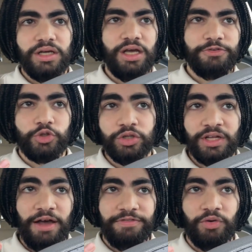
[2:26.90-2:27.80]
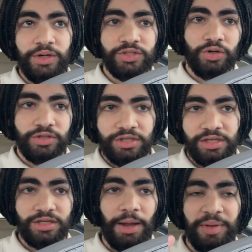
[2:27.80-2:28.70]
If you don't have the
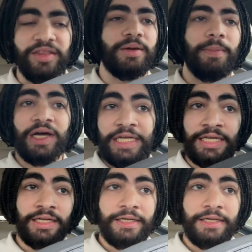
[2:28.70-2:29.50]
resources, the money,